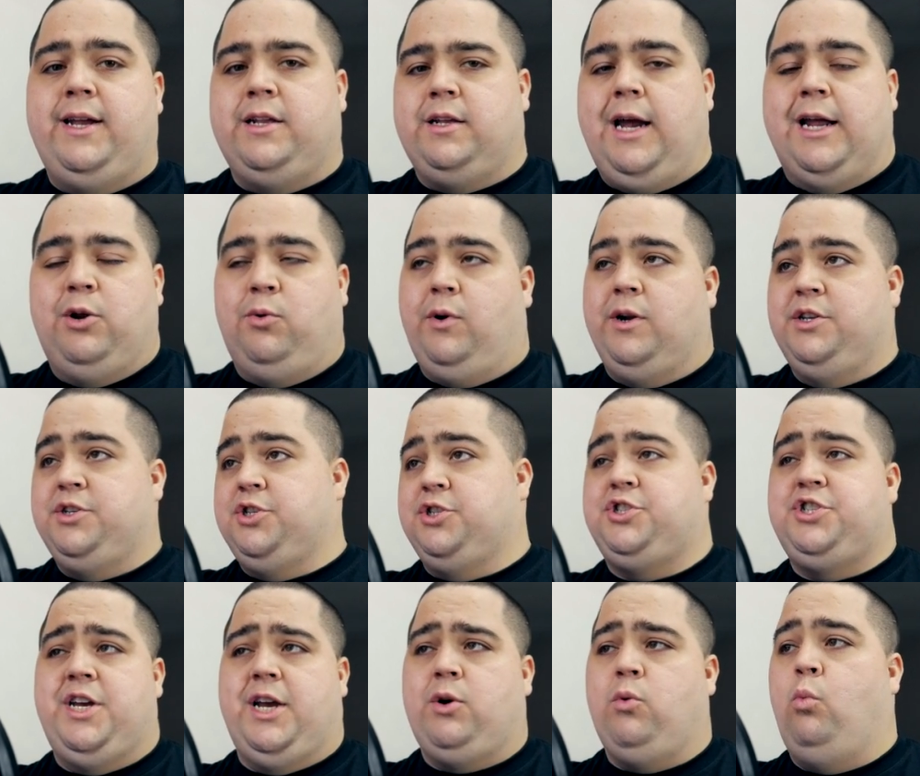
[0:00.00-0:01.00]
and I don't want to just
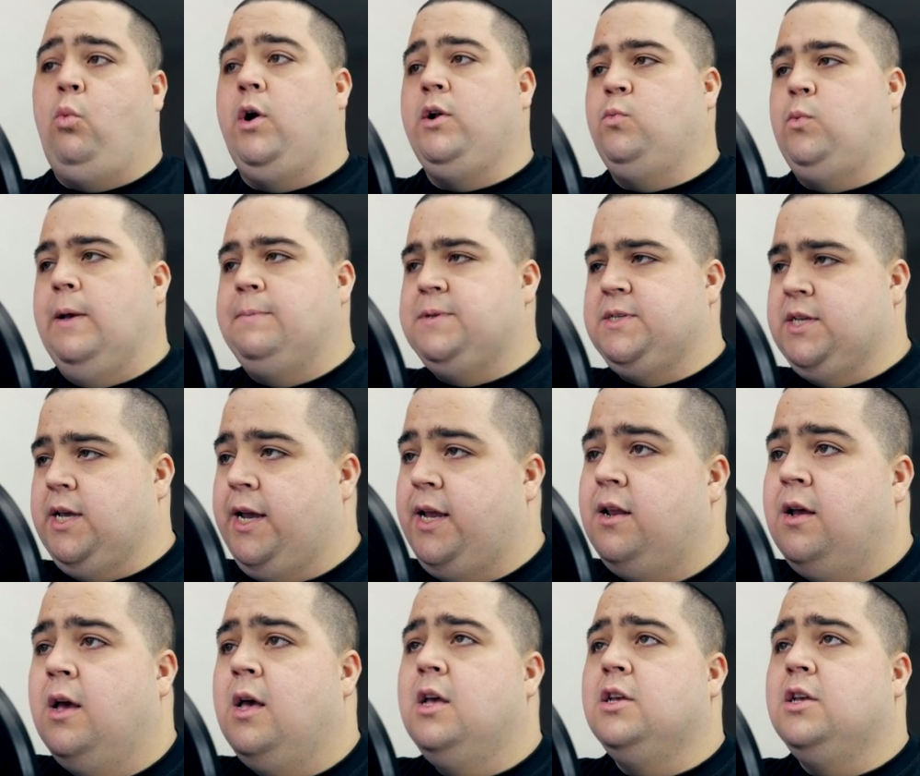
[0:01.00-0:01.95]
check one website.